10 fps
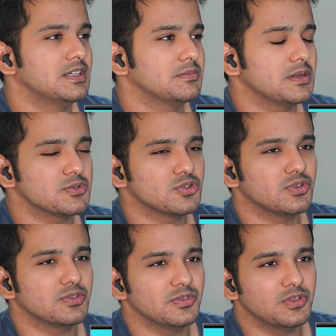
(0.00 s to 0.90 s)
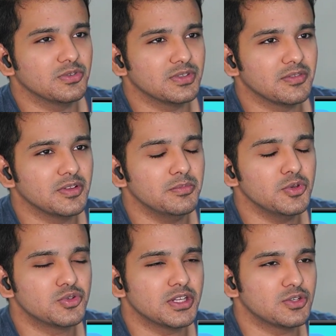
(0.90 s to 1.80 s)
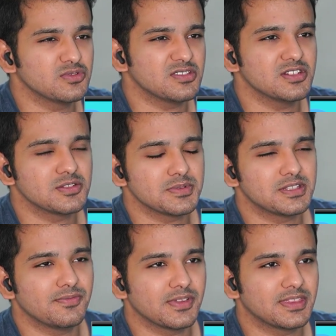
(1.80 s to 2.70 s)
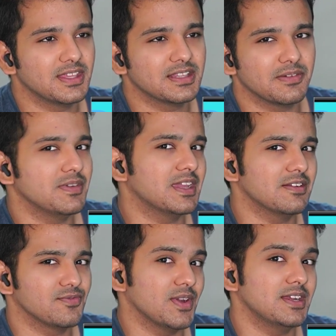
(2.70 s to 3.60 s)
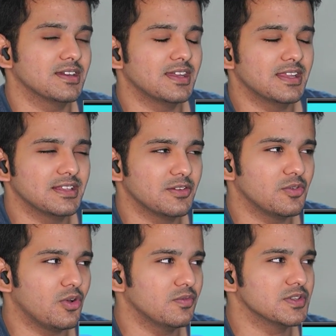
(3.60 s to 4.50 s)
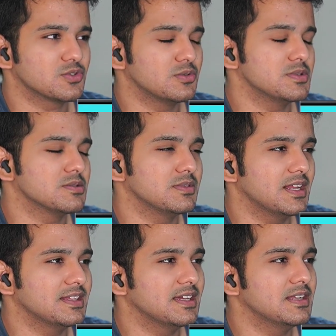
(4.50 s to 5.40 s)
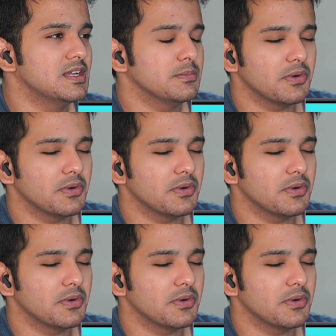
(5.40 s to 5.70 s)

but I'm sure you know they will mutate to certain specific thing that we can fight again. There's always going to be something like that.